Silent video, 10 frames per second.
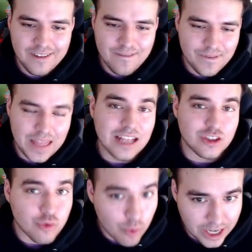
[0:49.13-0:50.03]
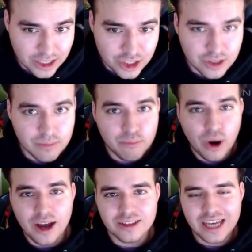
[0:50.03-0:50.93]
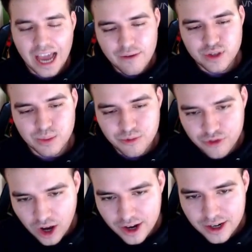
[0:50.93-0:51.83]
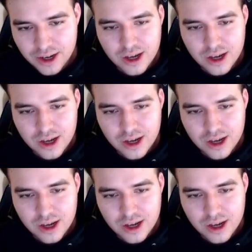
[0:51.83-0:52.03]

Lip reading: That's rich. But to have some fun,